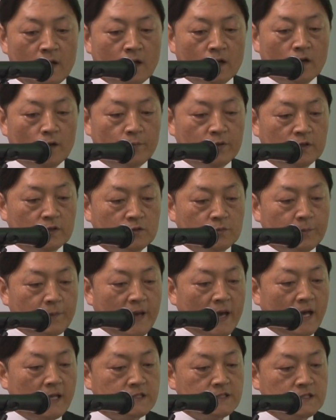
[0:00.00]
Compared to
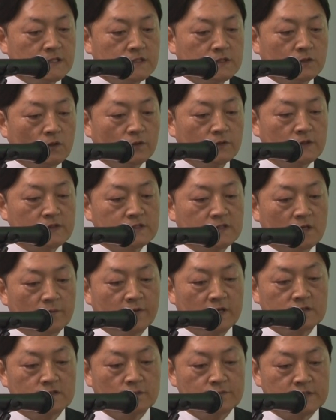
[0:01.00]
patches on the
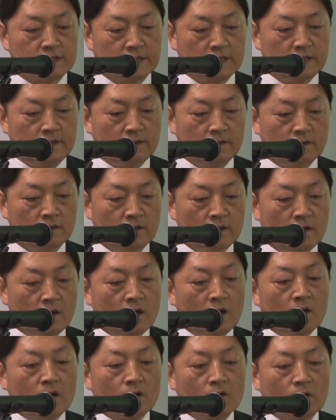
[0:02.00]
surface of skin,
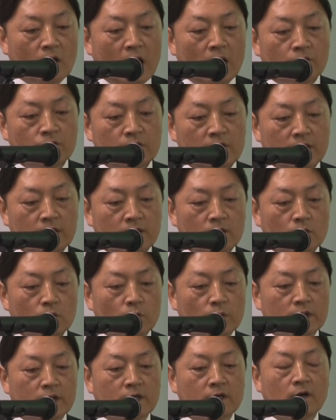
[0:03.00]
grounding
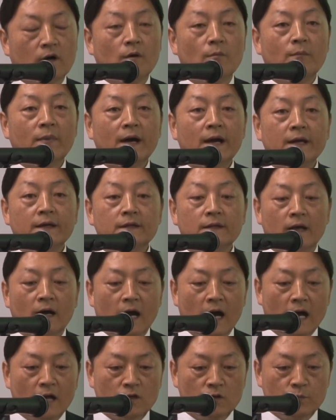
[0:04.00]
with combined
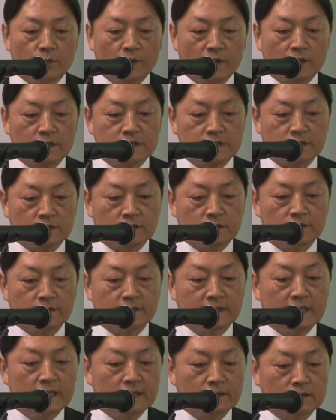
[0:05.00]
acupuncture
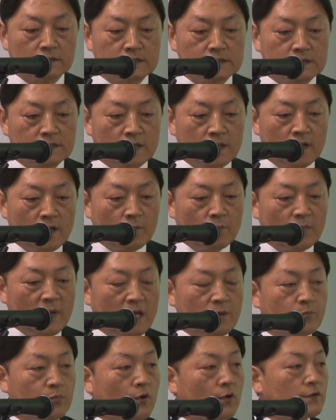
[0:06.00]
needles
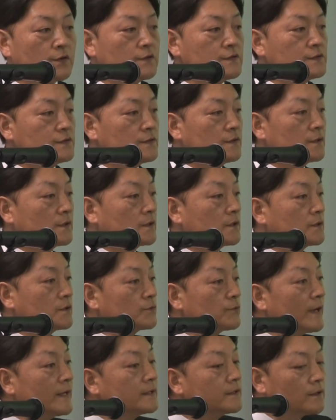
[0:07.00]
may produce
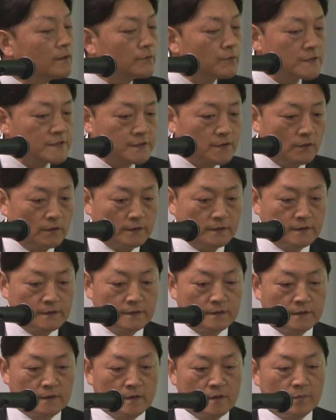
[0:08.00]
greater result
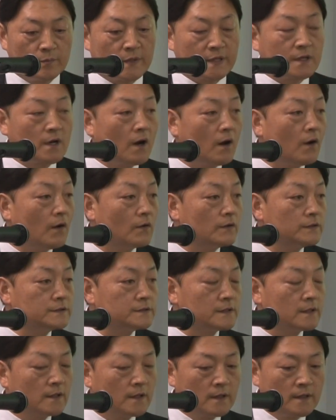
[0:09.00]

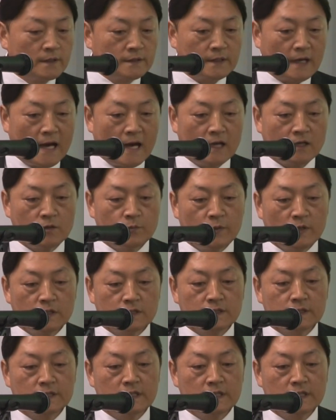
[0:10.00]
because the acupuncture